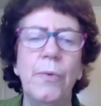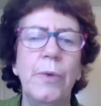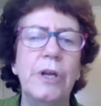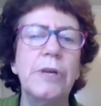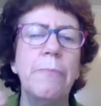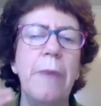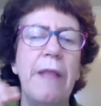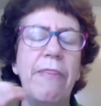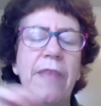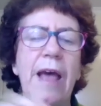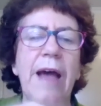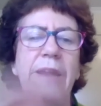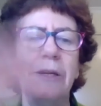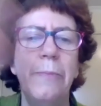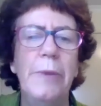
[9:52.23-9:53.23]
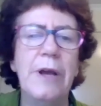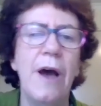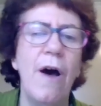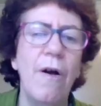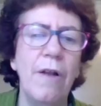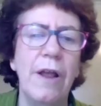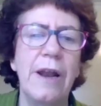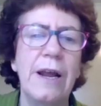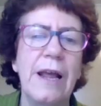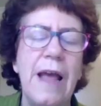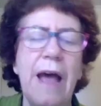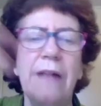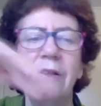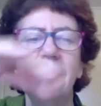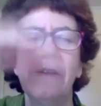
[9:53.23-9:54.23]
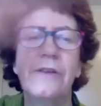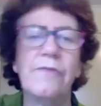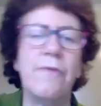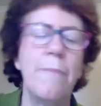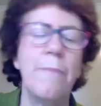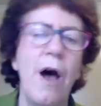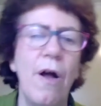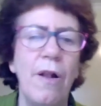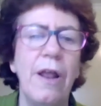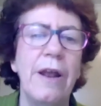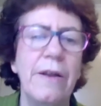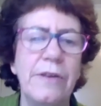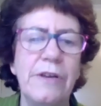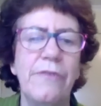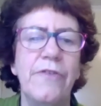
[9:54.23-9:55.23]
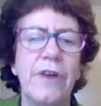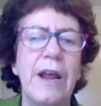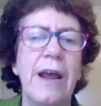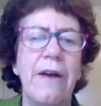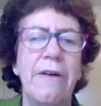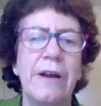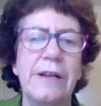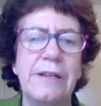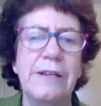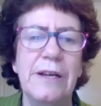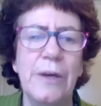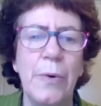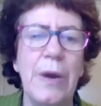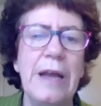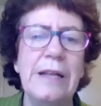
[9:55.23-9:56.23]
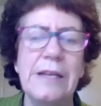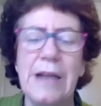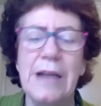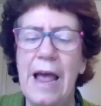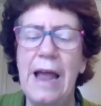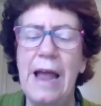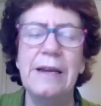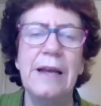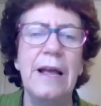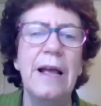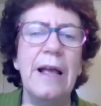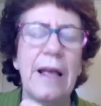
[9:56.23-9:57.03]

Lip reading: which meant there had to be a whole lot of councils from a whole lot of different areas in Queensland.